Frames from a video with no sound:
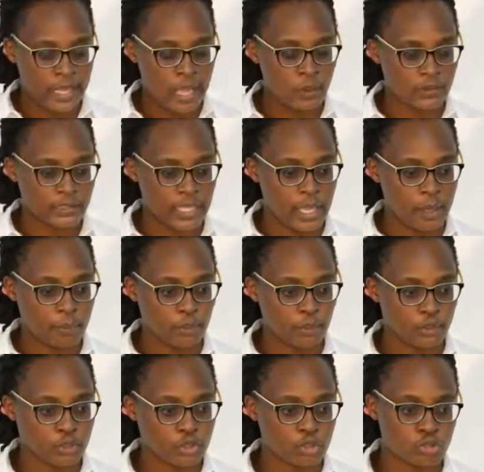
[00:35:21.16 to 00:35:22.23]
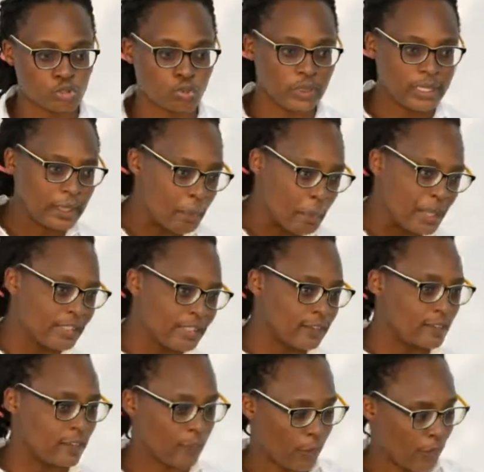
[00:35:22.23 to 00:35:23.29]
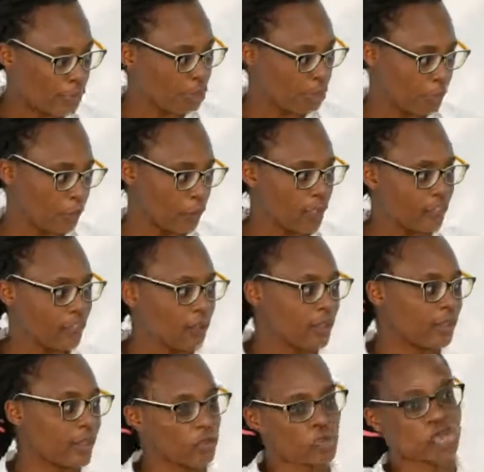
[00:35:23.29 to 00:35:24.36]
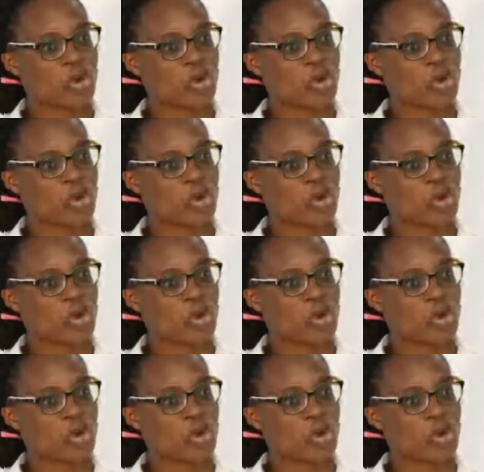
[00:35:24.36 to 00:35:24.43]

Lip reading: that I was able to really meet the right people even without